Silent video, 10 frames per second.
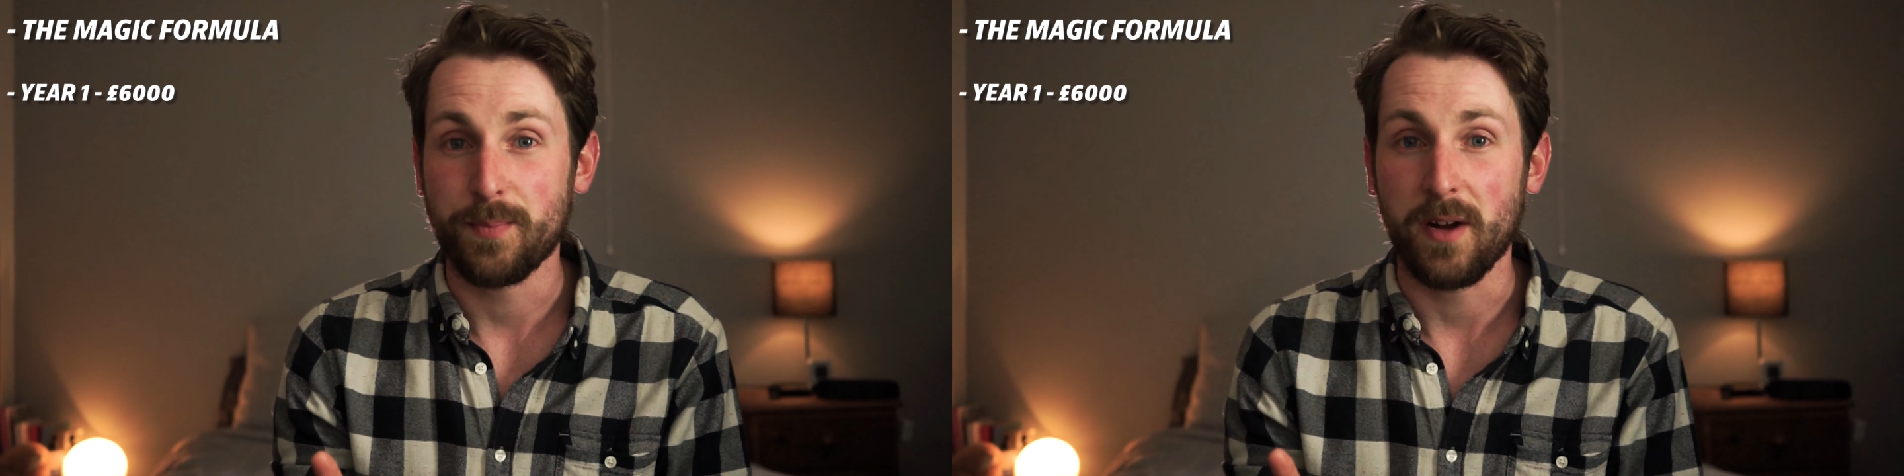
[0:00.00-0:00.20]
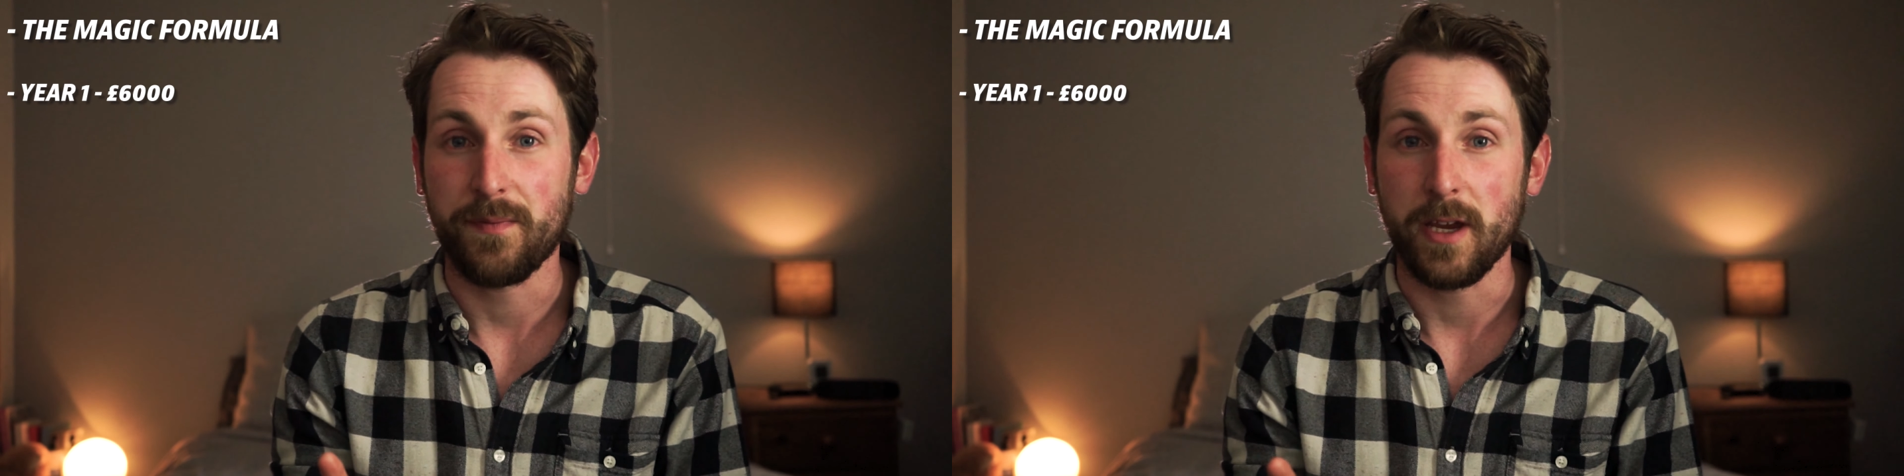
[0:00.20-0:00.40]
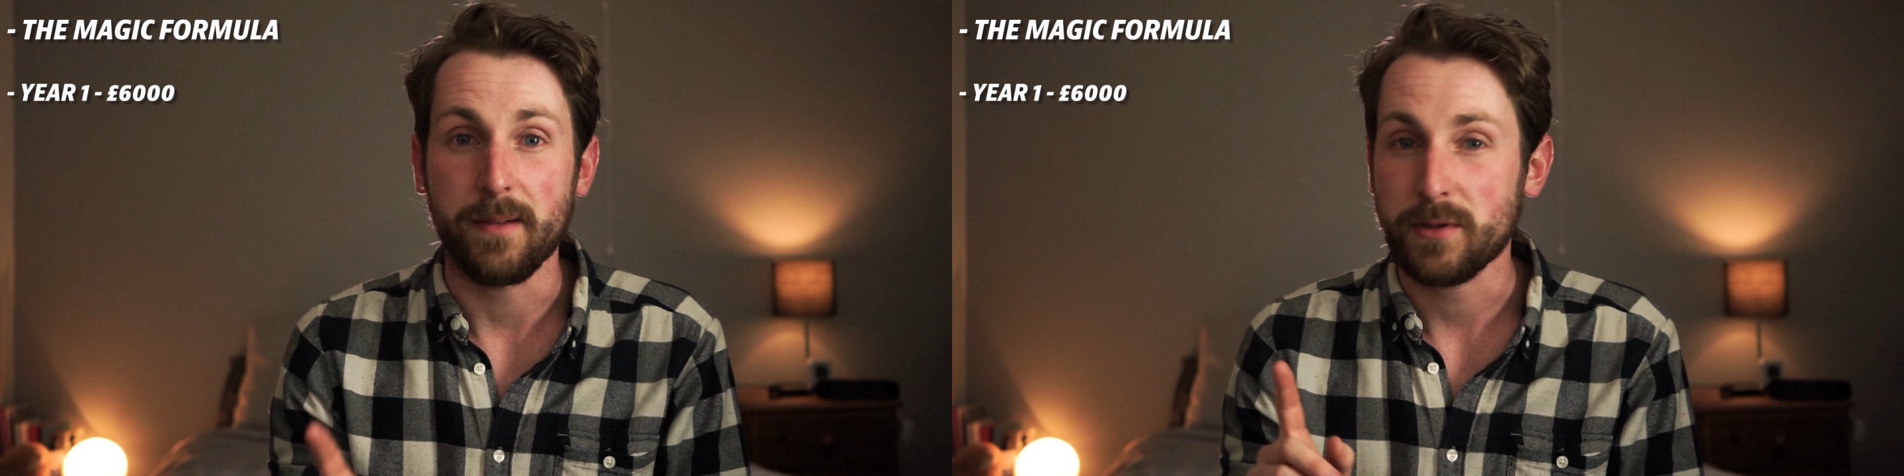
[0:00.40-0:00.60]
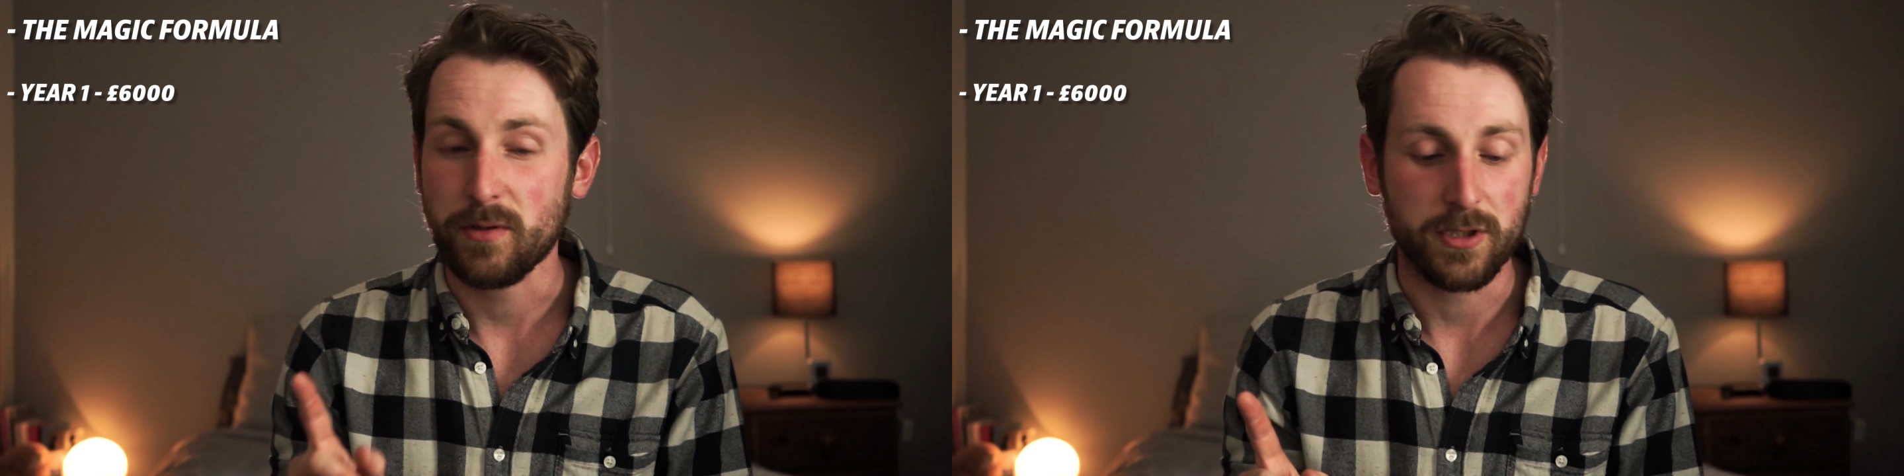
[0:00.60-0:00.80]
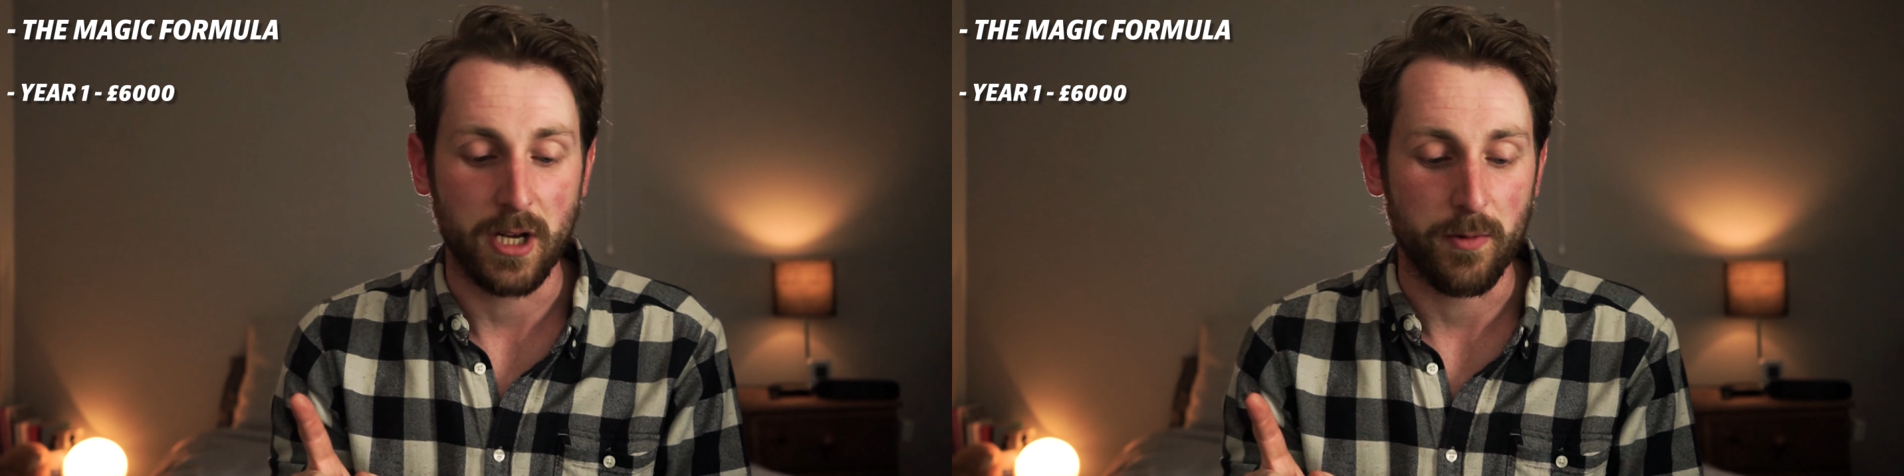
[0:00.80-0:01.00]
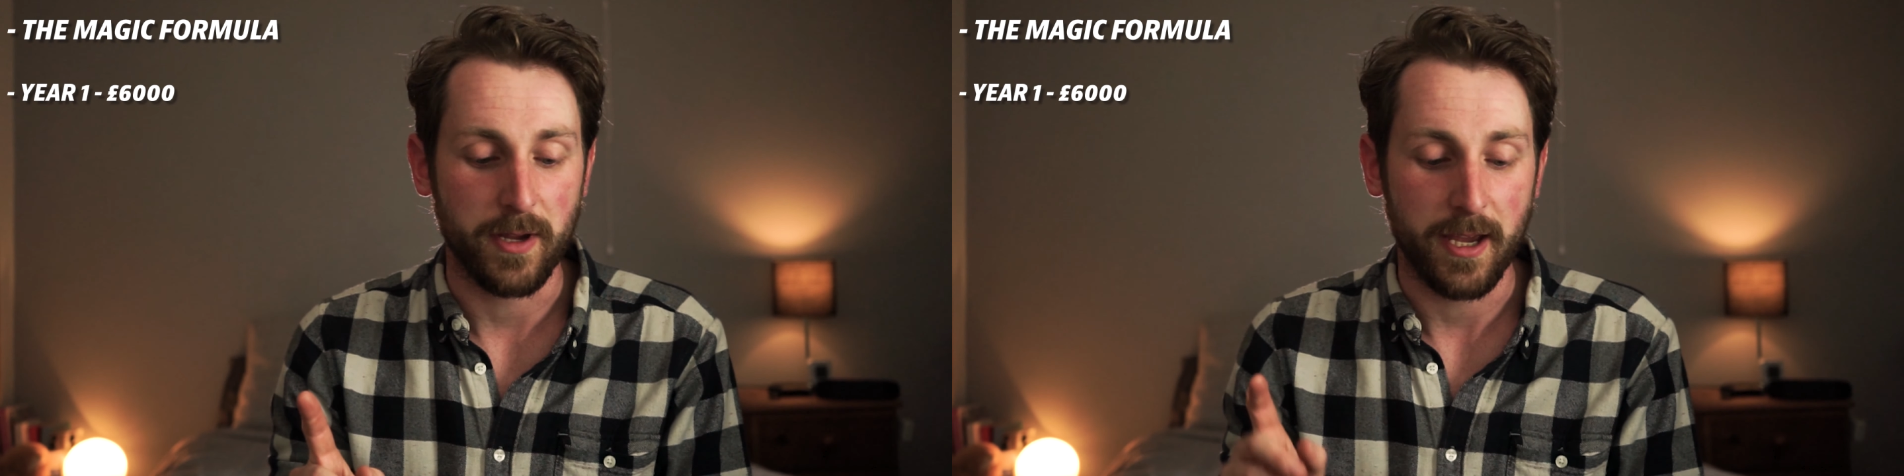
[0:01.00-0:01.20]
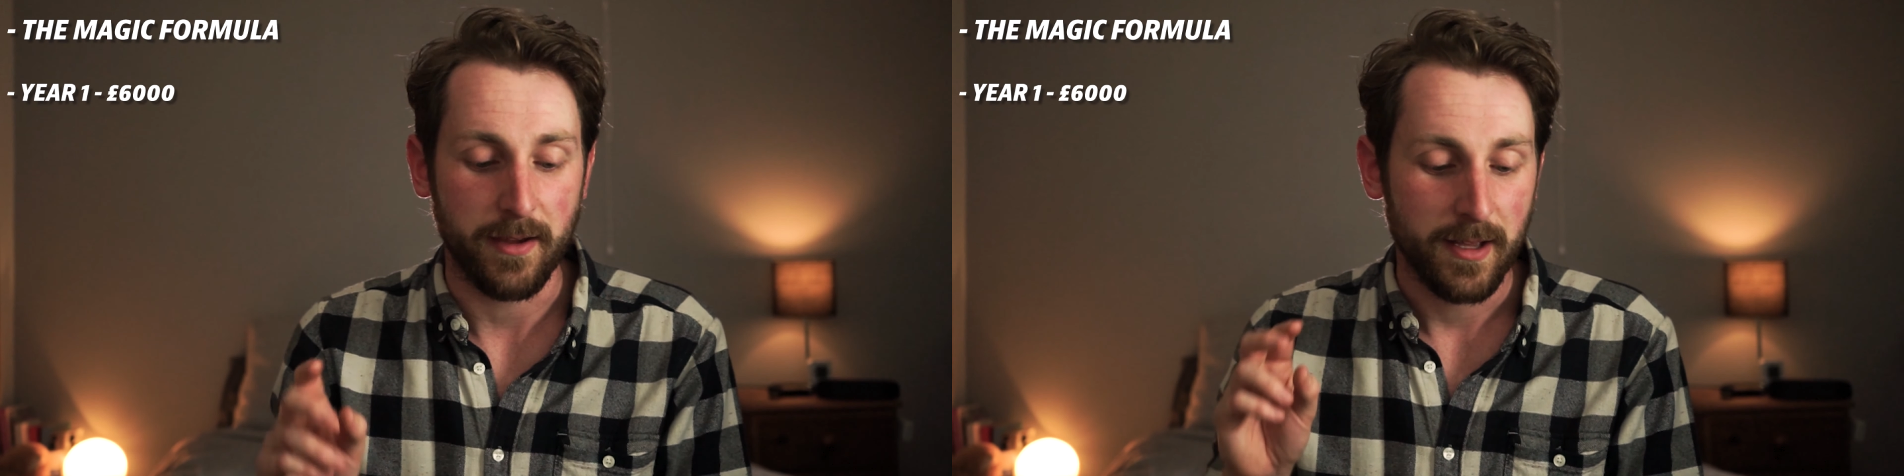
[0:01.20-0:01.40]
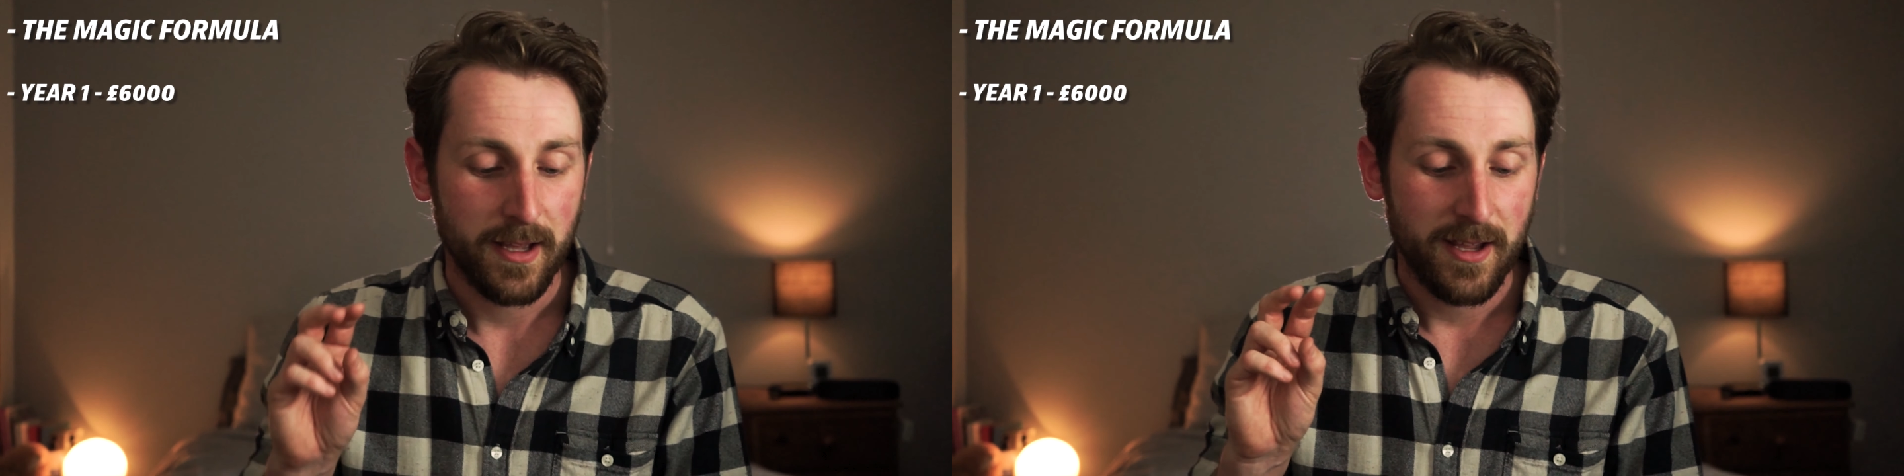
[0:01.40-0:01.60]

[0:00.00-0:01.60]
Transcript: profit, so a slow year.